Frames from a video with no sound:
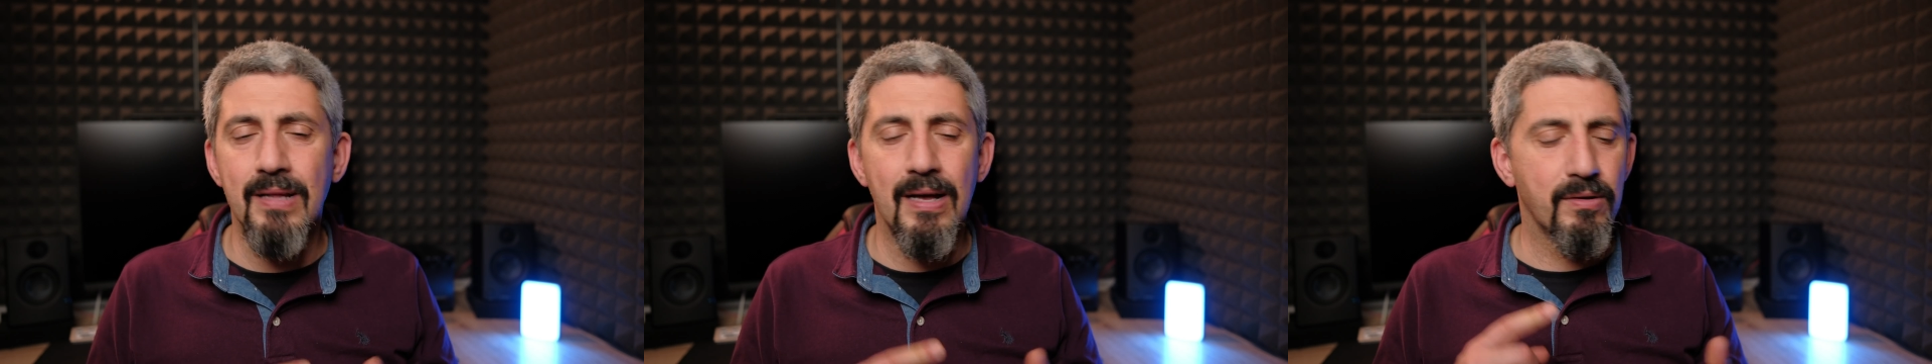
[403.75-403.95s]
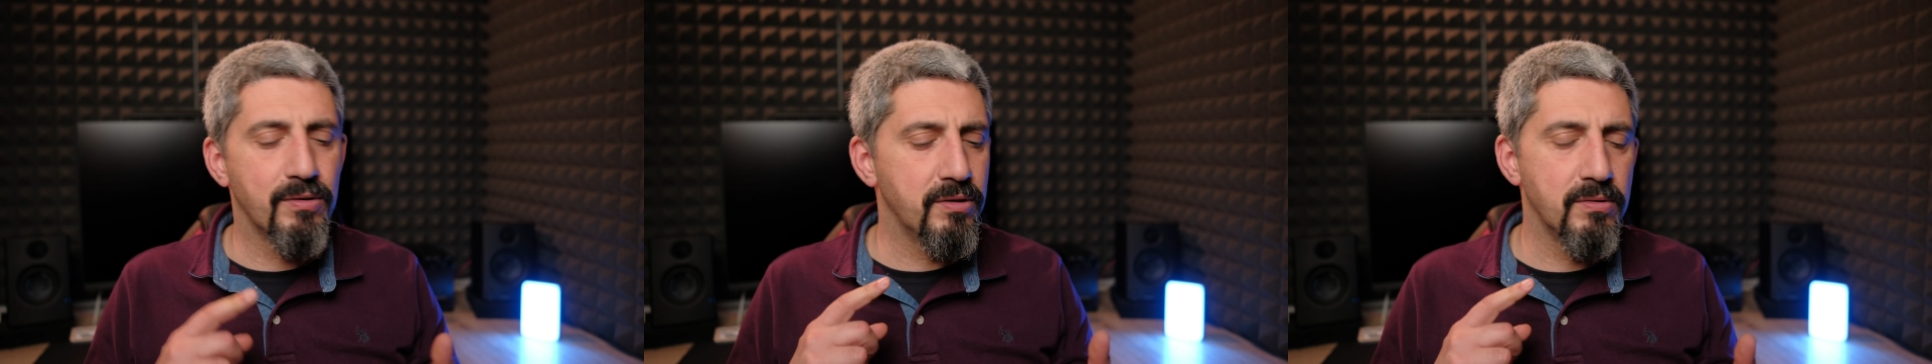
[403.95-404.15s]

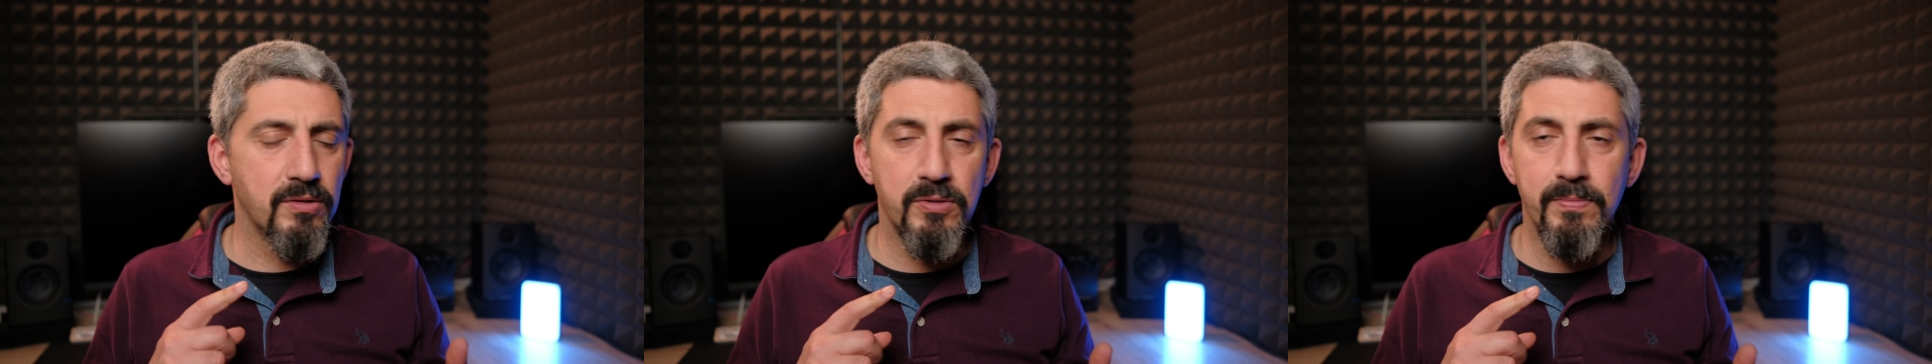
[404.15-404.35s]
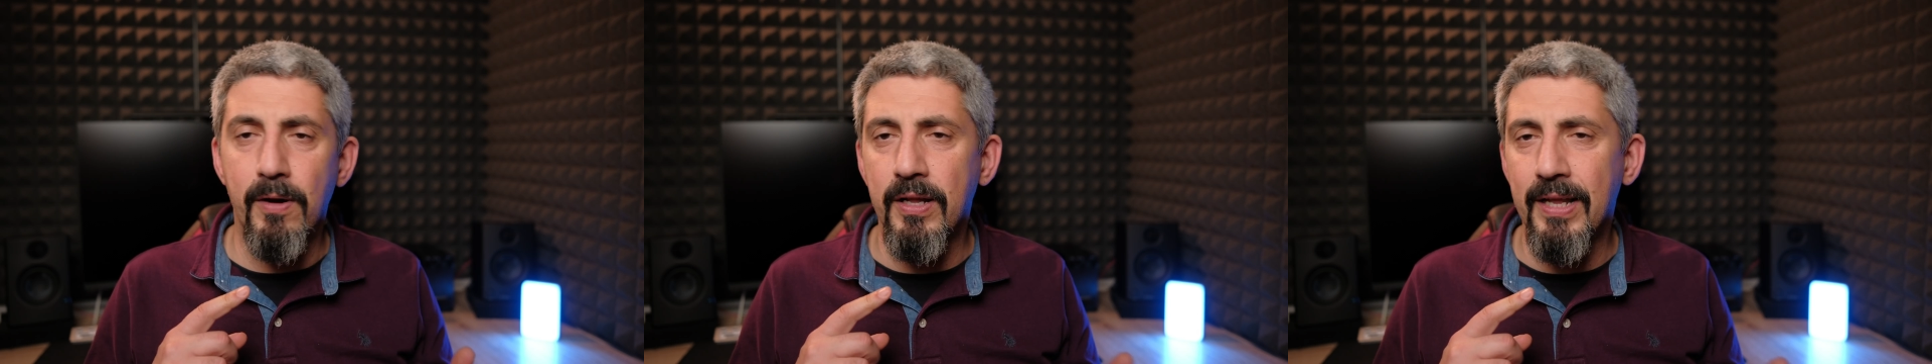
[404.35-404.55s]
I couldn't
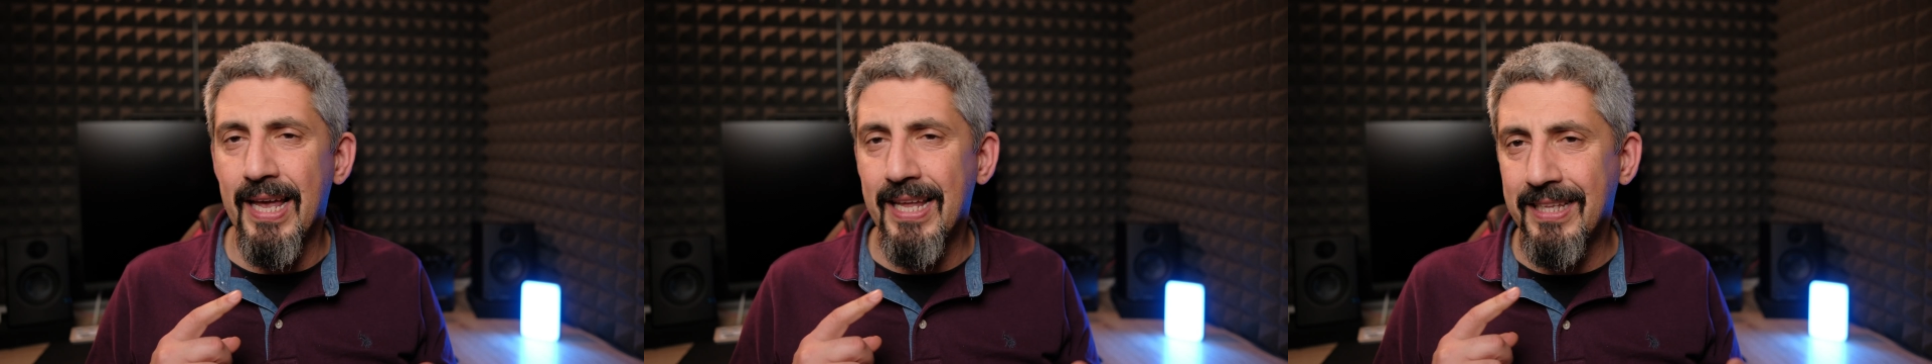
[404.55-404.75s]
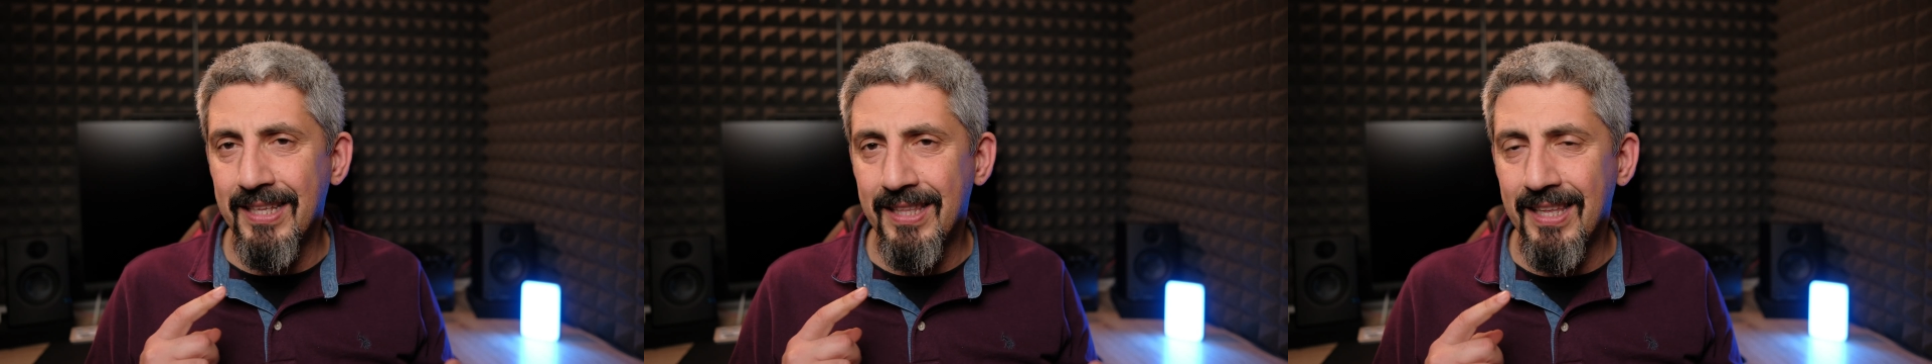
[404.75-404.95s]
spot
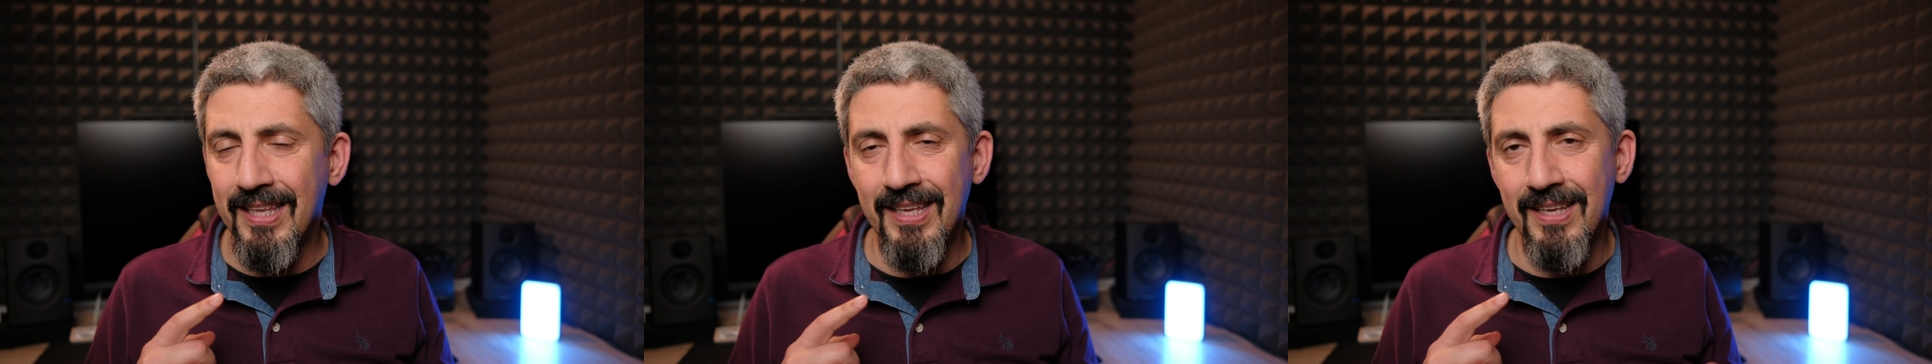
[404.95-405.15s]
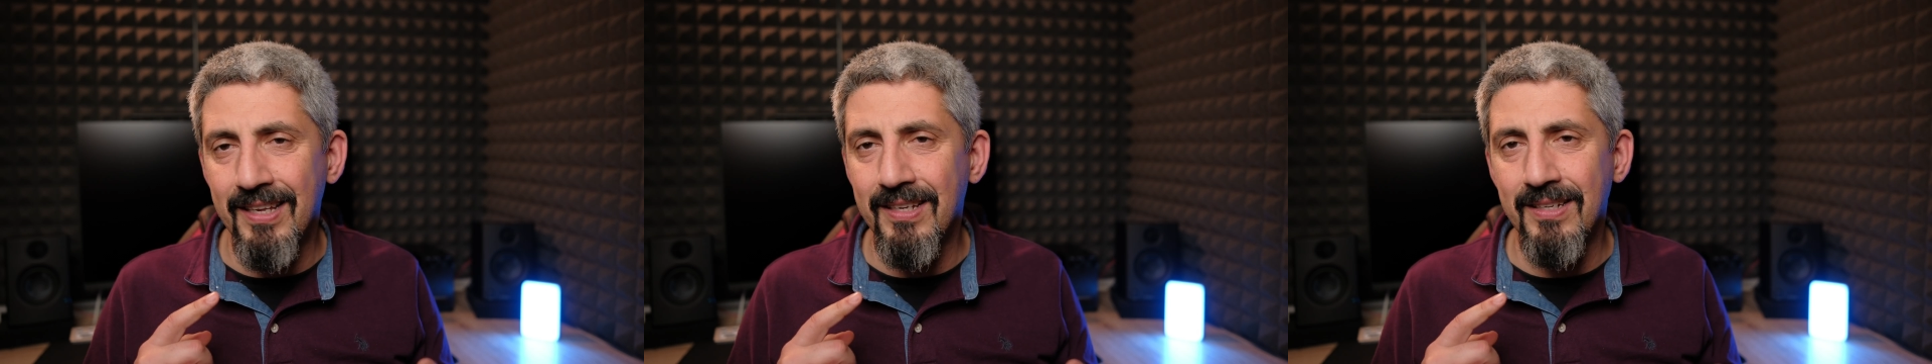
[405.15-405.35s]

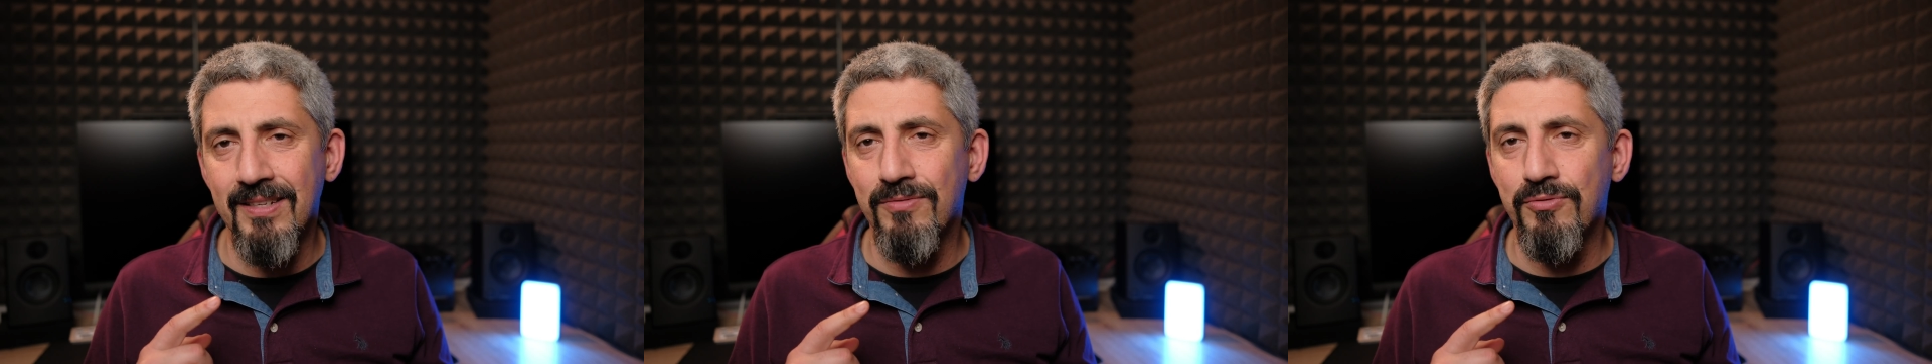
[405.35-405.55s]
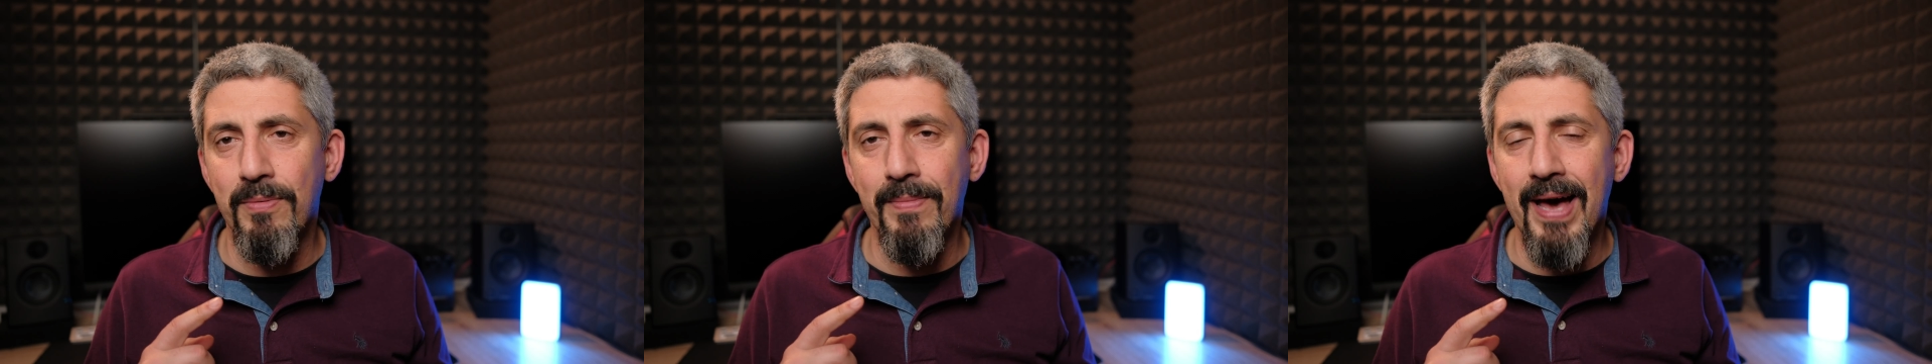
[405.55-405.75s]
anything
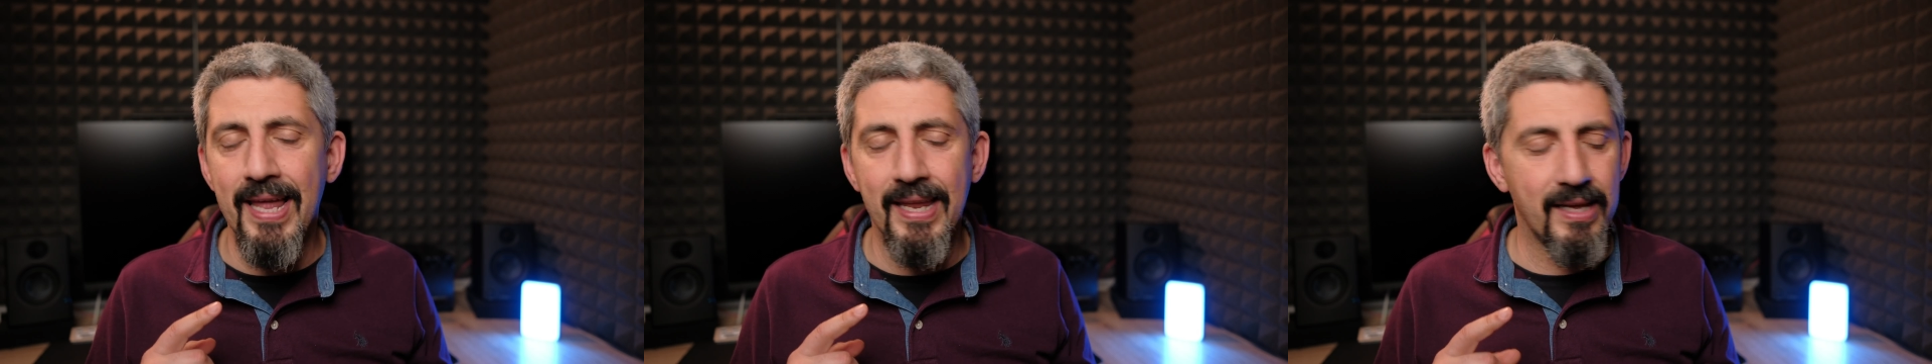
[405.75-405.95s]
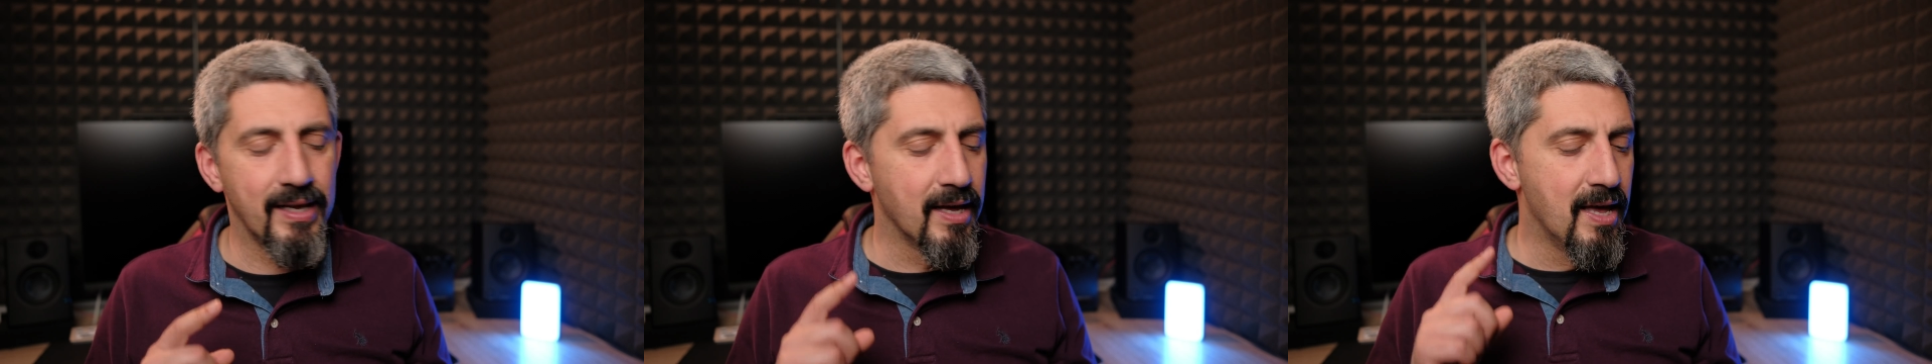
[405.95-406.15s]

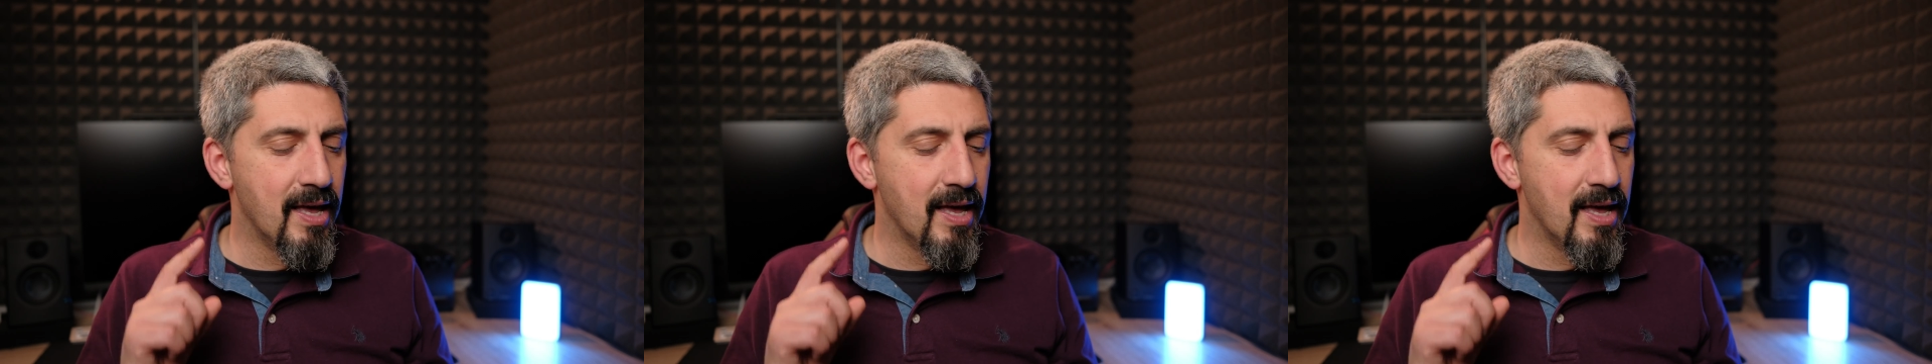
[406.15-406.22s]
dramatic.